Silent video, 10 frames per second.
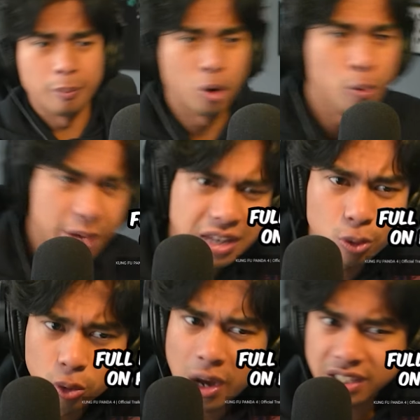who beat
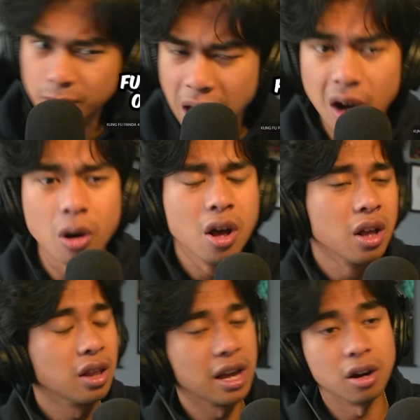Oogway somehow.
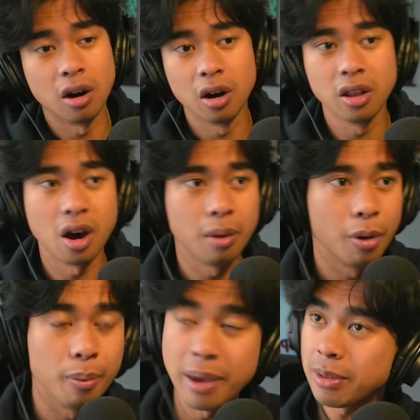Like, oh nah, bro.
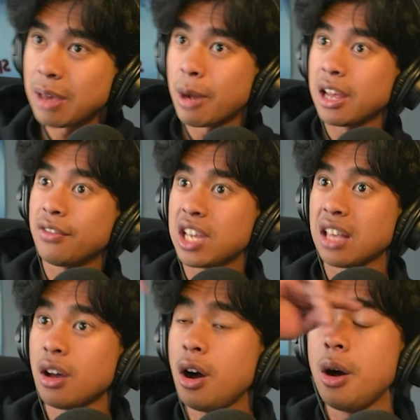Maybe they might even get
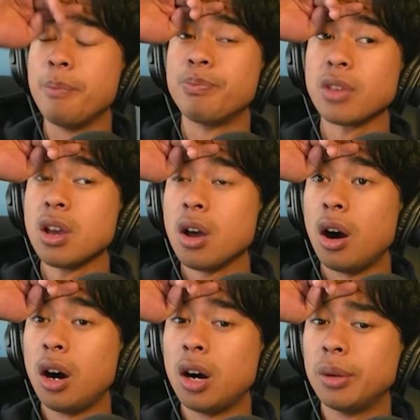um
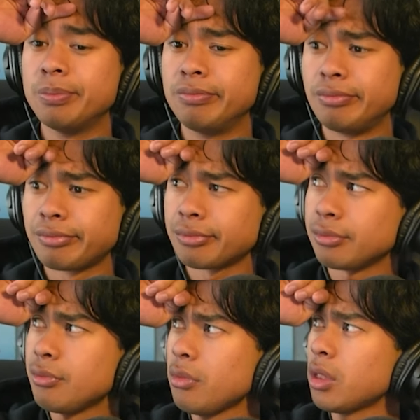um
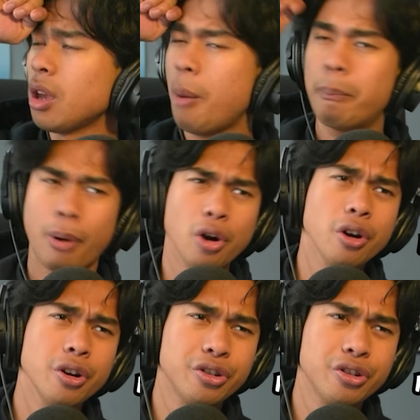a bird